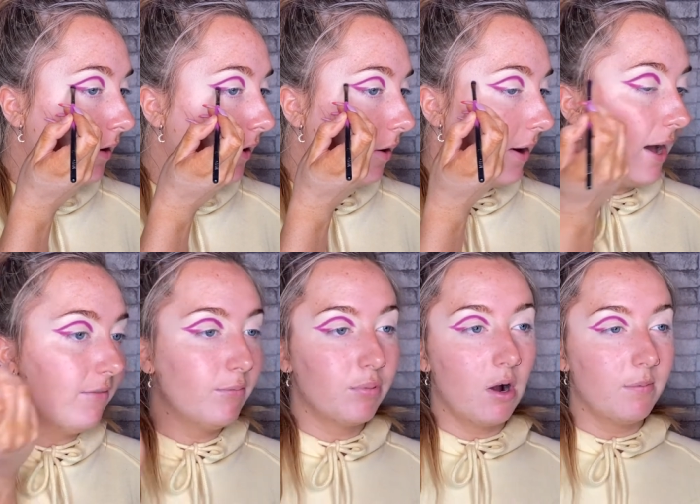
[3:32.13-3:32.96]
Now I
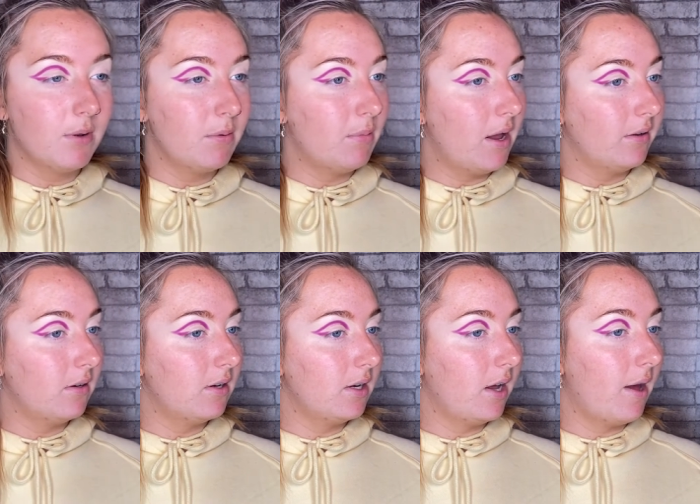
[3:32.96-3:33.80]
haven't properly blended
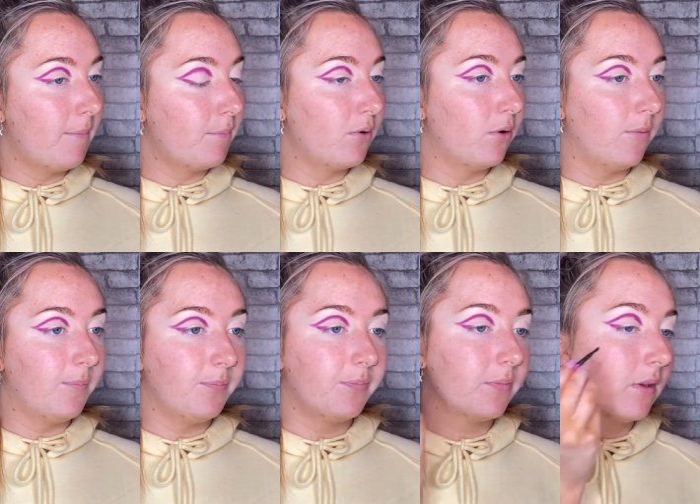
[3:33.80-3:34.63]
it yet, but
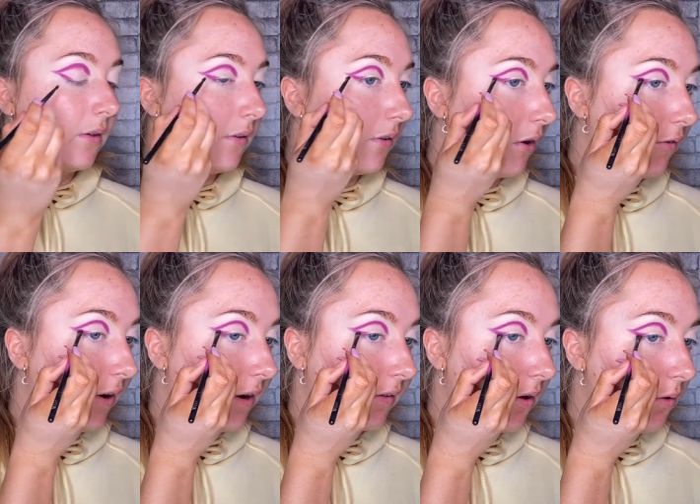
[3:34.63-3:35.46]
so far
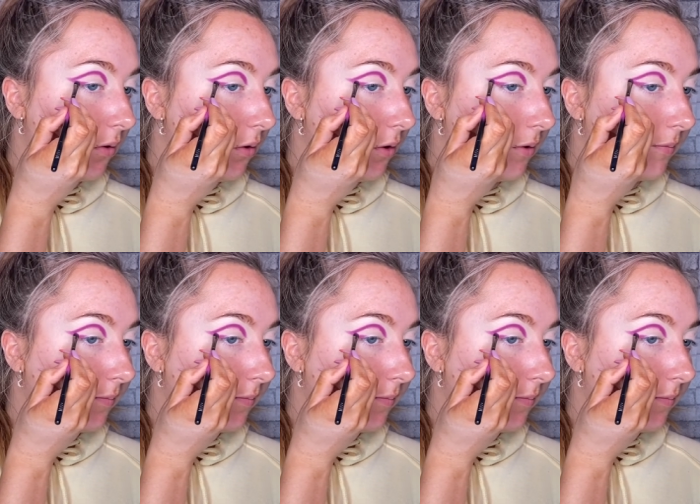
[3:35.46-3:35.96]
it's going good.